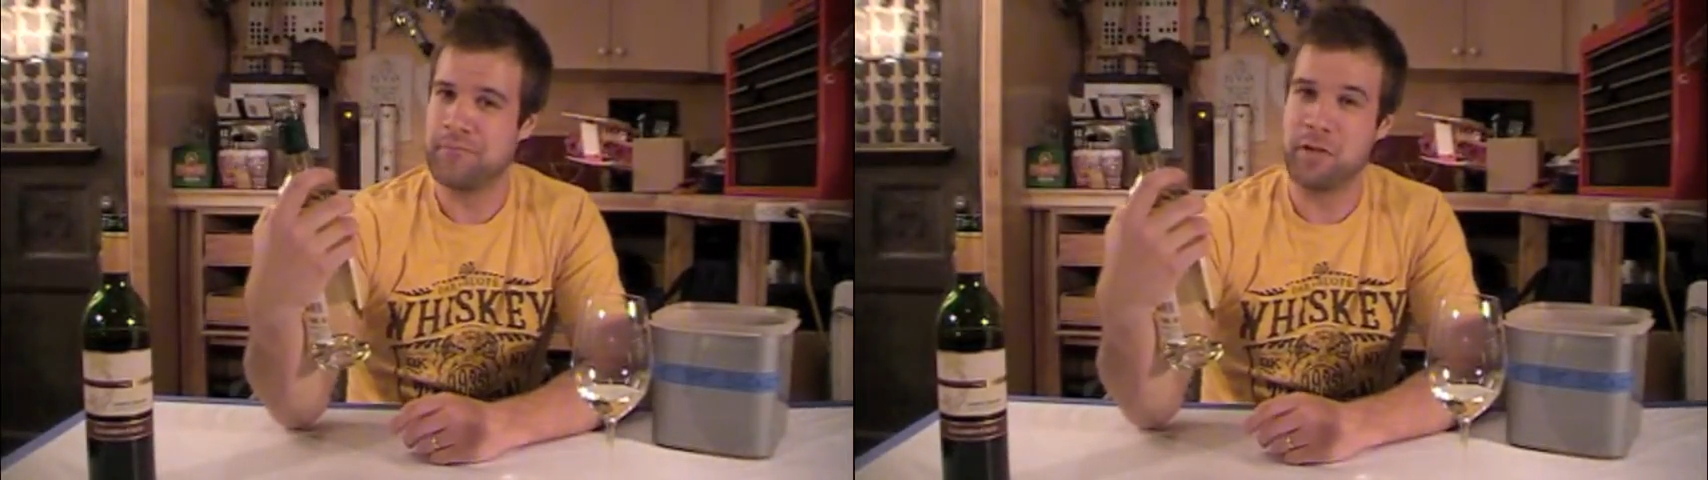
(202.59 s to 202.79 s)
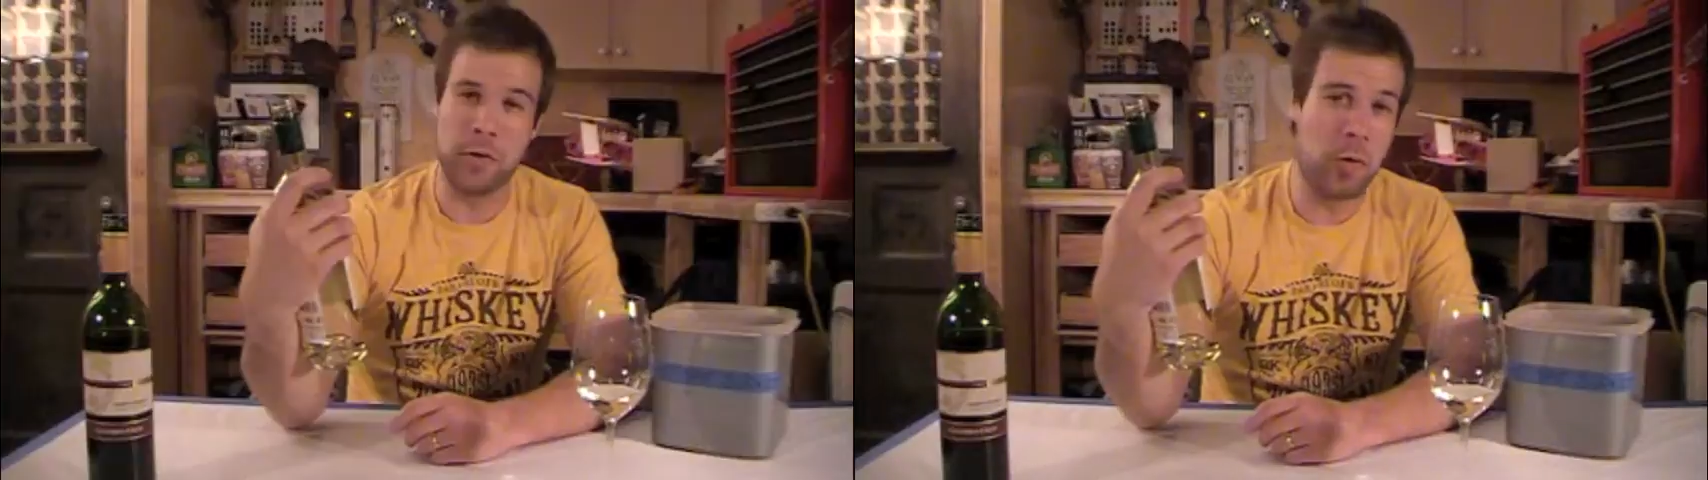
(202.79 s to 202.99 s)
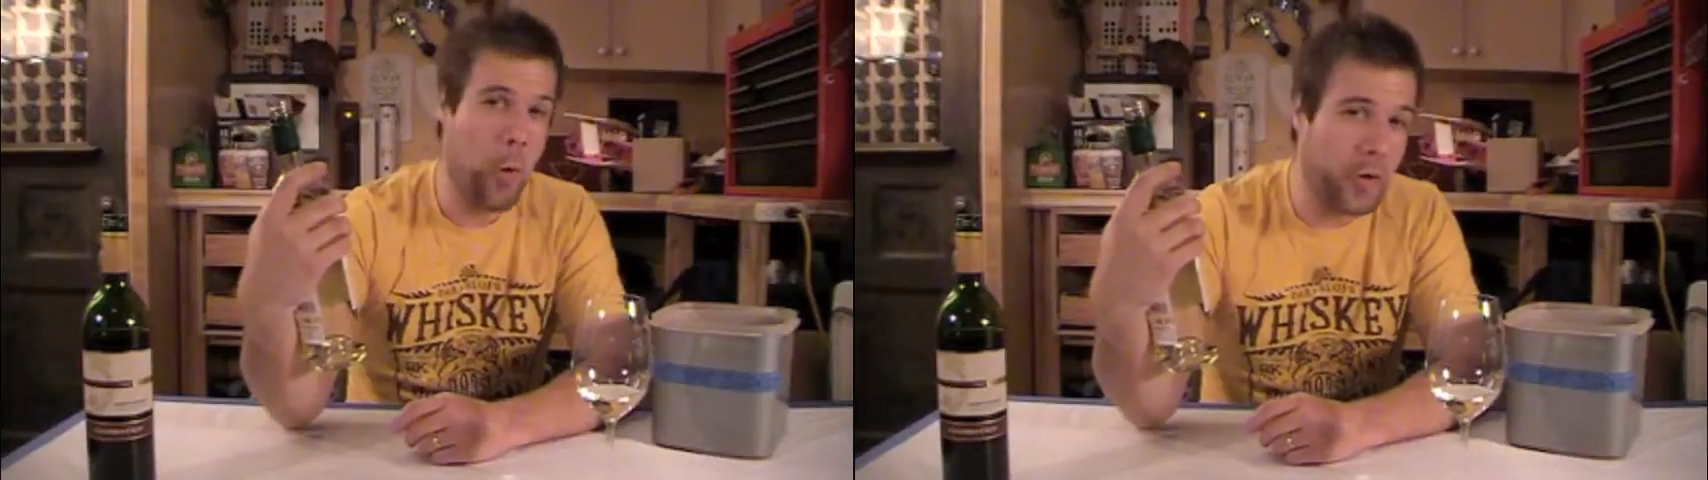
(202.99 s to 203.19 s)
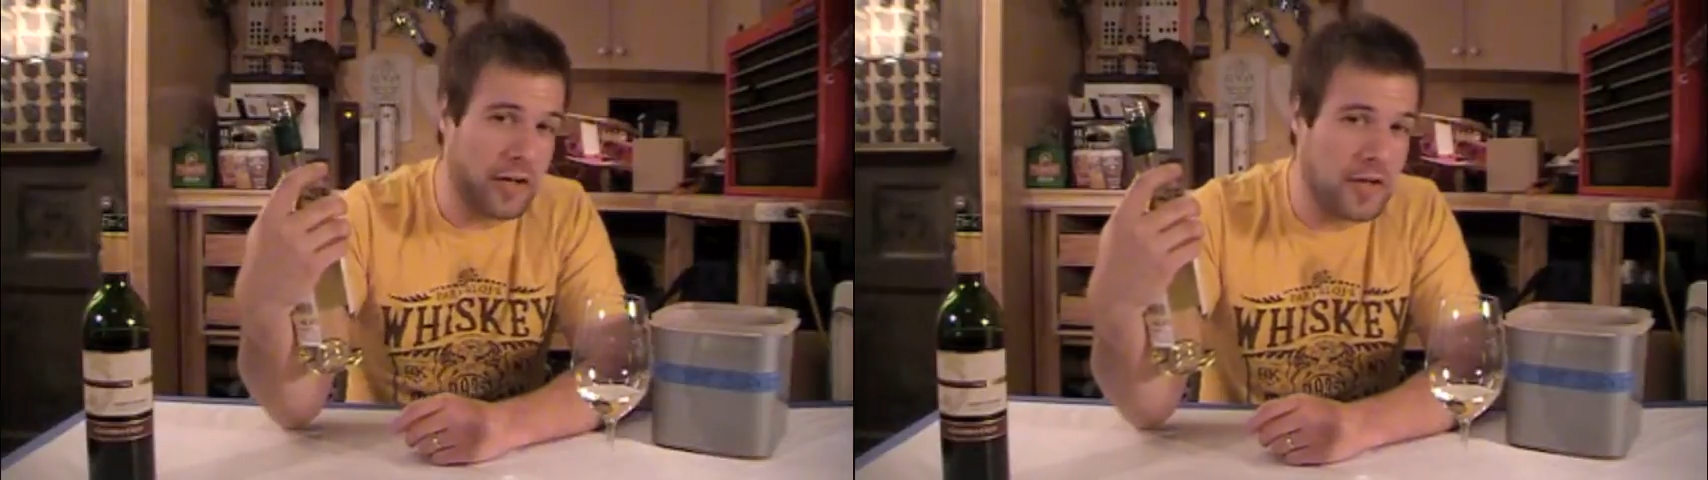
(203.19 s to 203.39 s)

So according